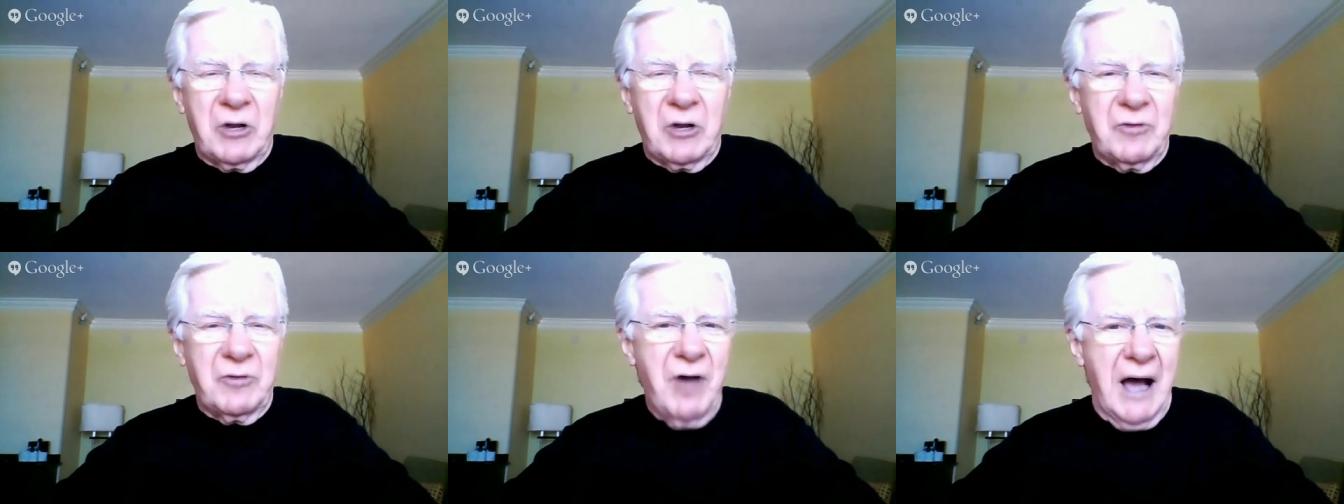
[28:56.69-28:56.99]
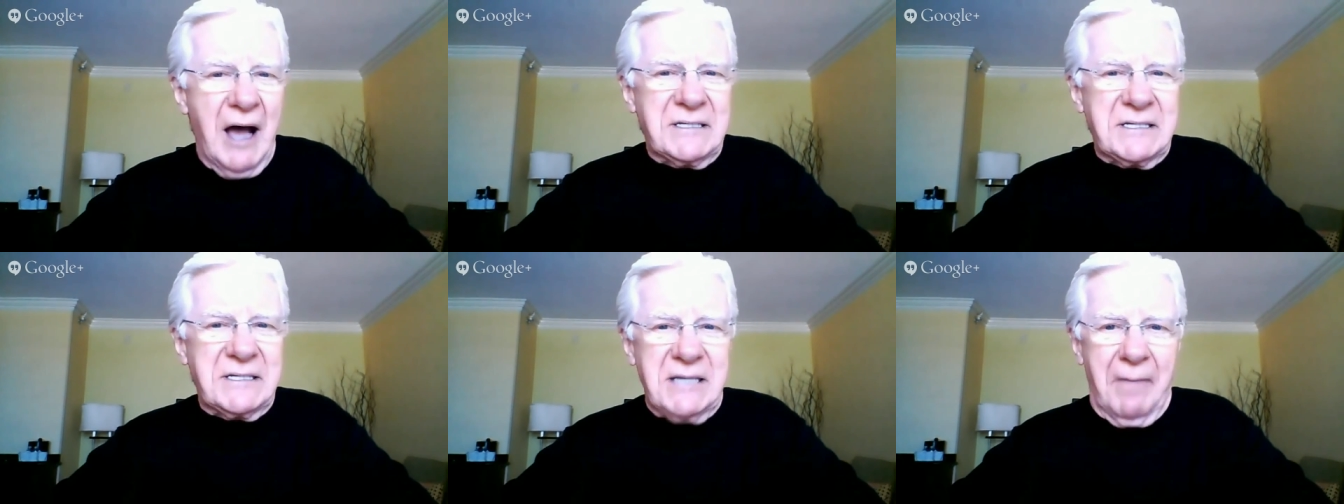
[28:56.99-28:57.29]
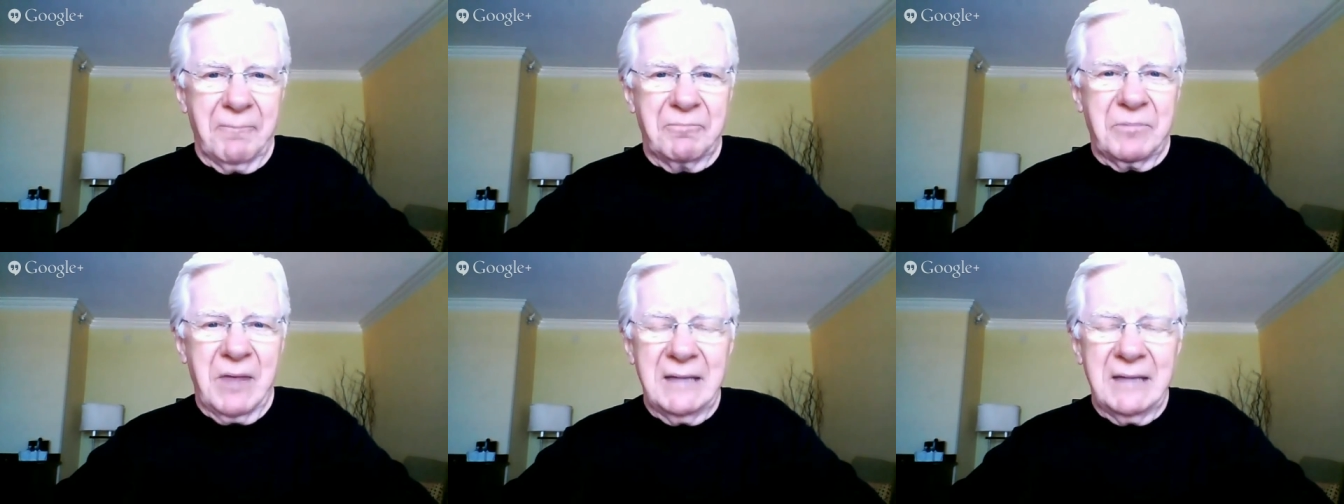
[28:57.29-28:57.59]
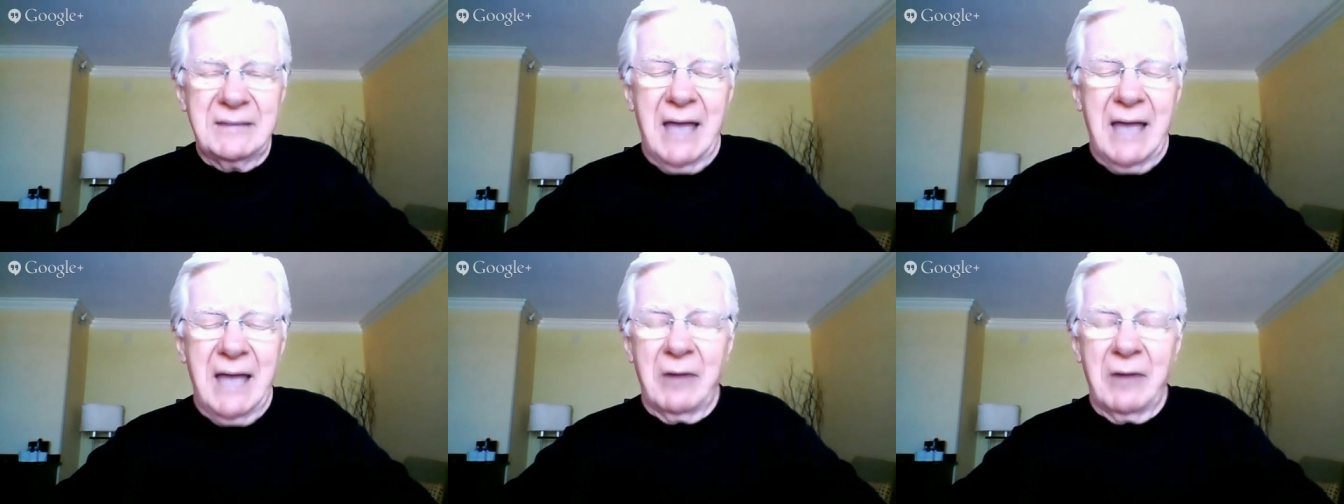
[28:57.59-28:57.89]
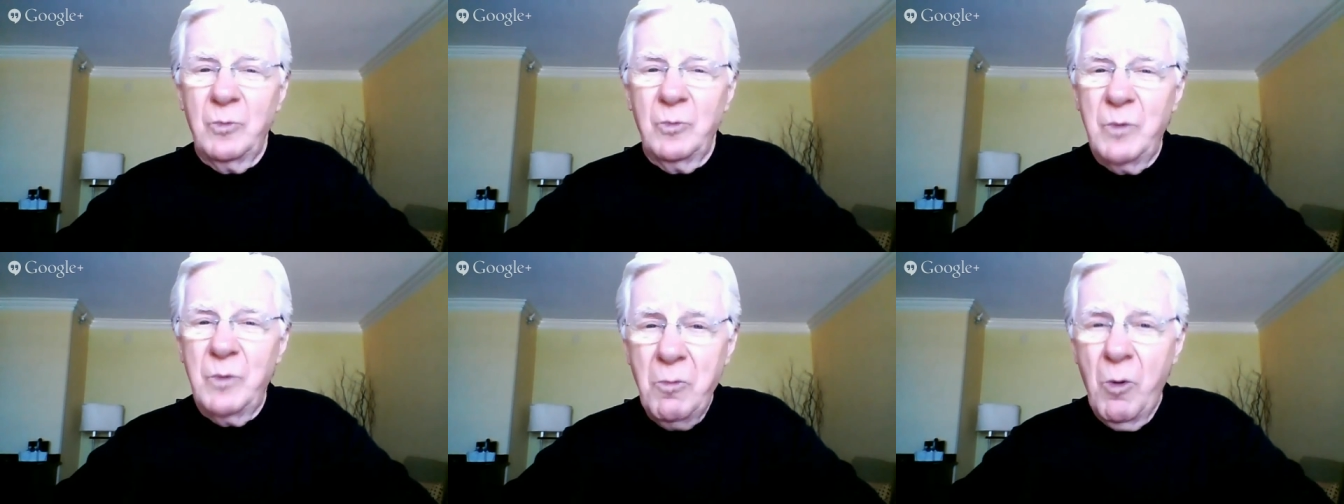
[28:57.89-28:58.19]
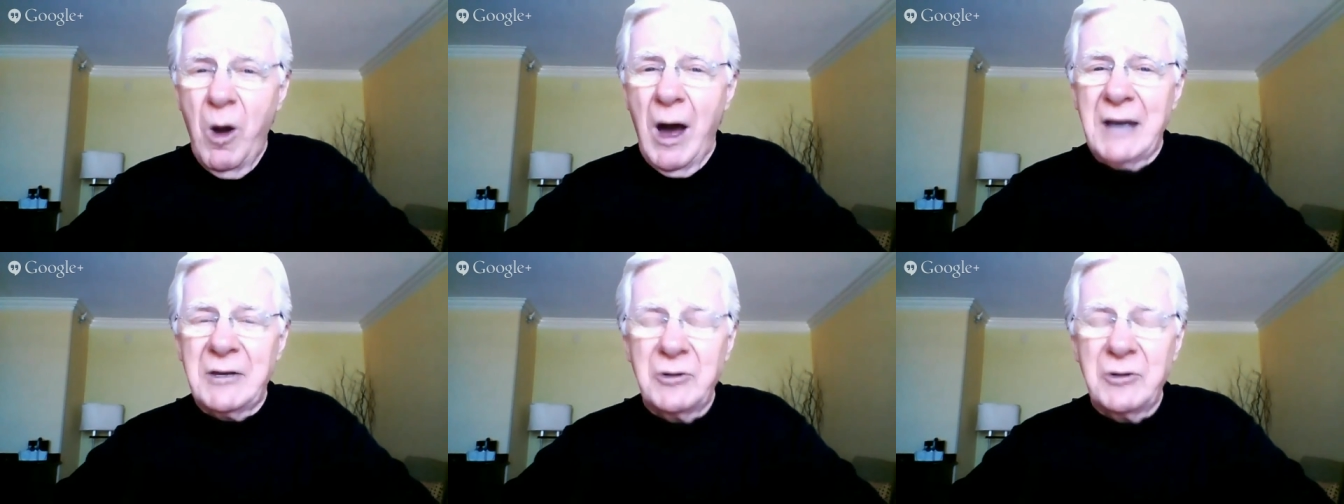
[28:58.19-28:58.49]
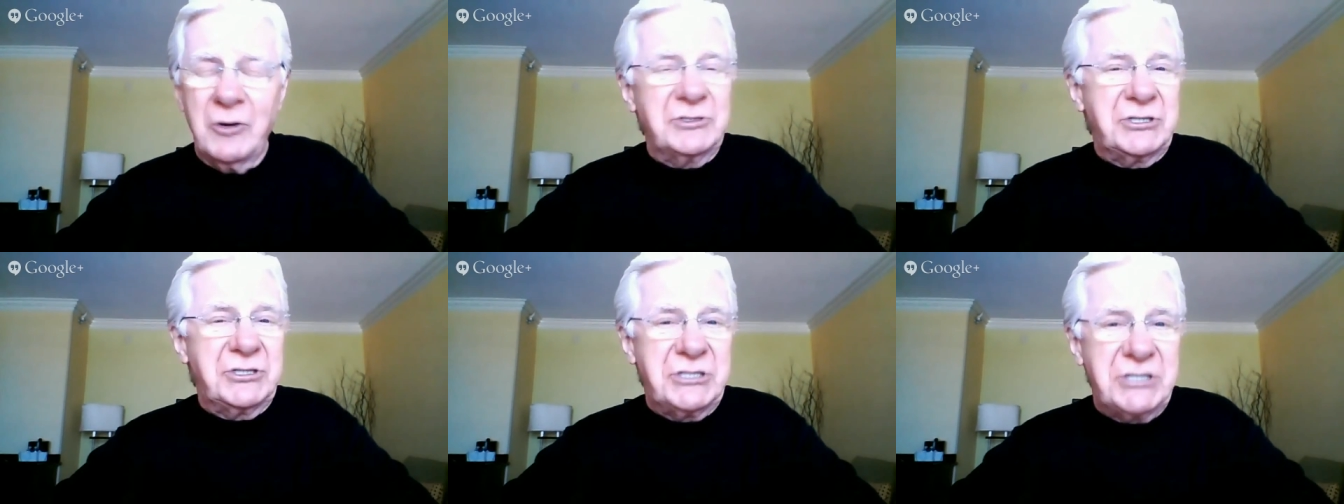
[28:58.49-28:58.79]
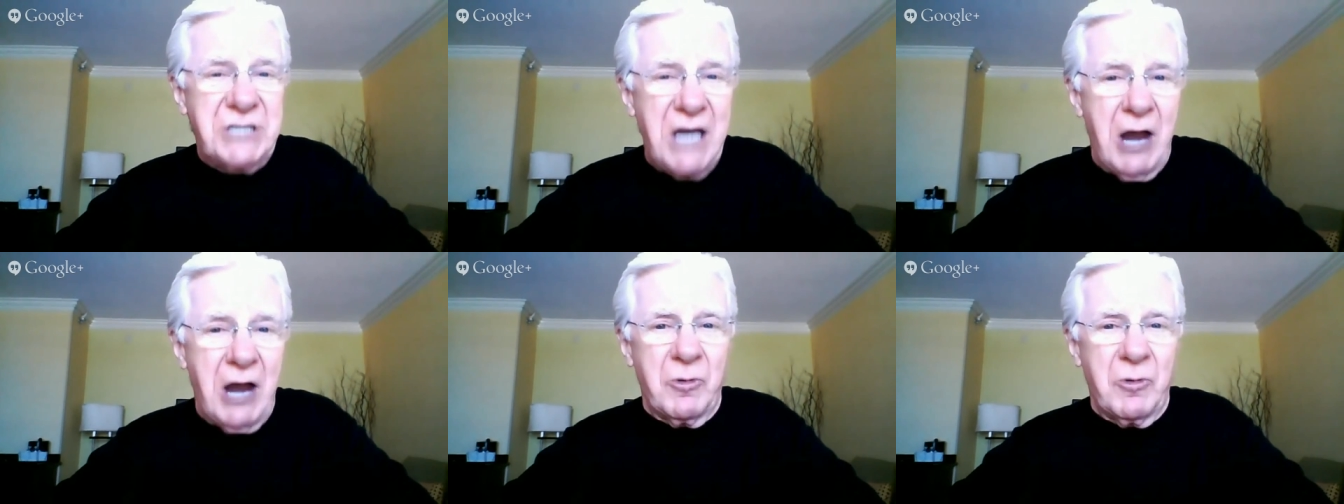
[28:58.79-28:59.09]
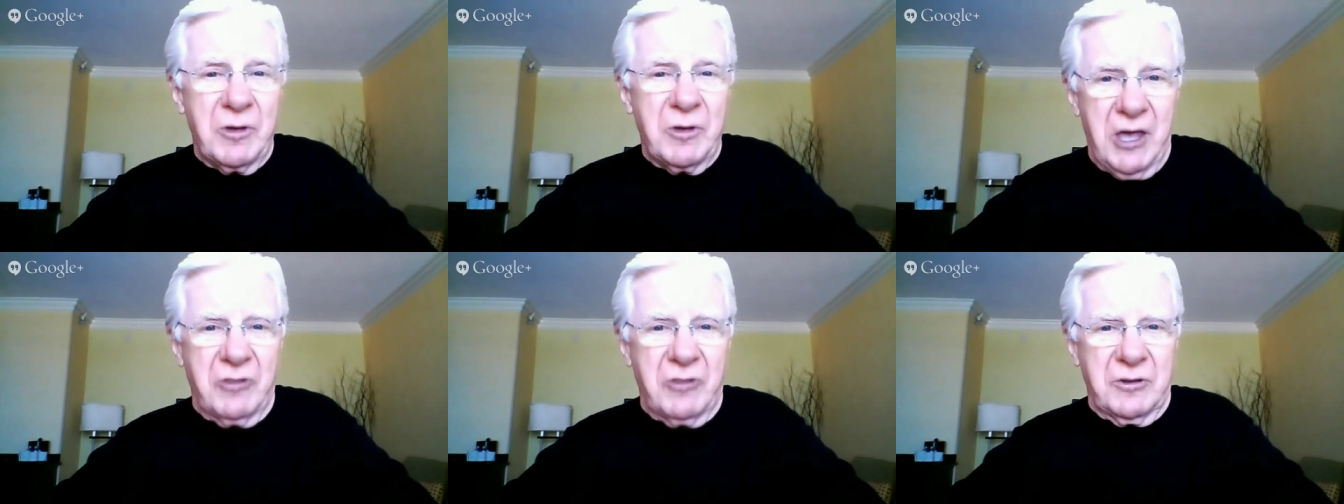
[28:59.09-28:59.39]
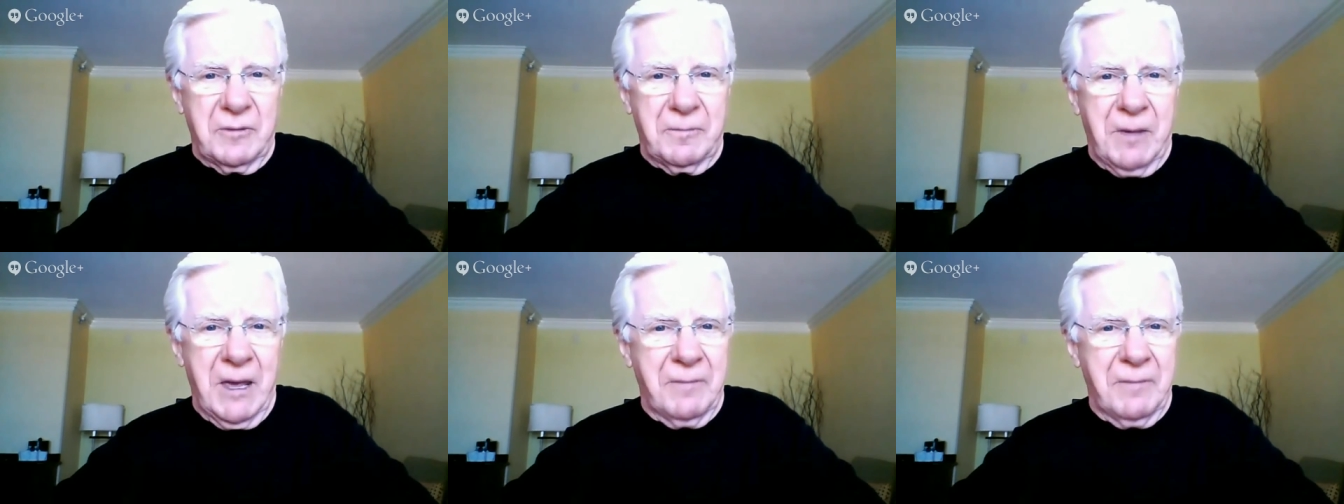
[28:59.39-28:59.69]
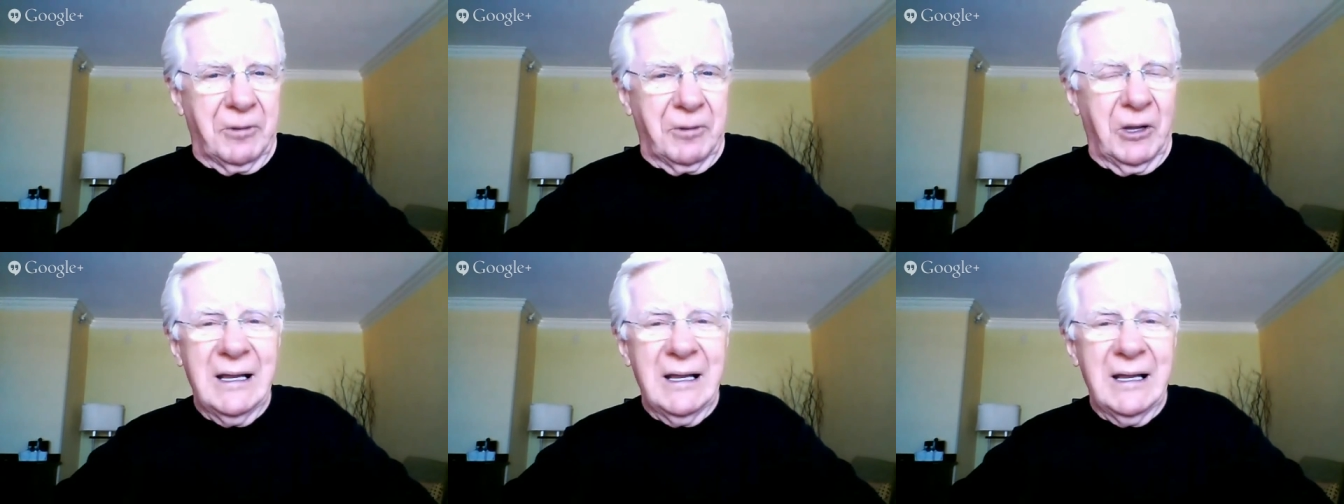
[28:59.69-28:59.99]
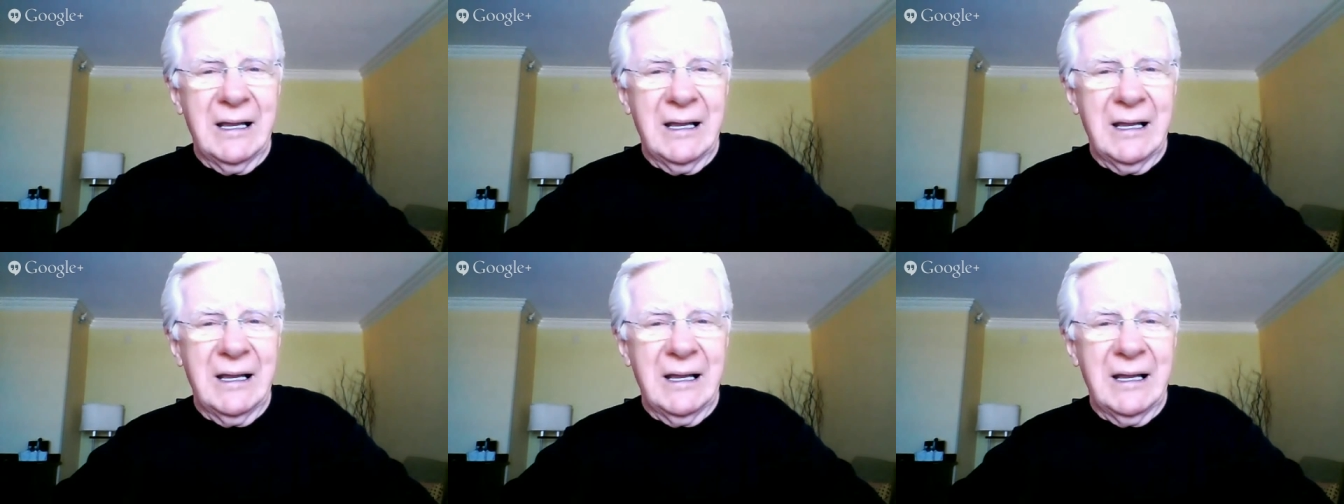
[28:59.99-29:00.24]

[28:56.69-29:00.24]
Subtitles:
across something that we want to share with other people.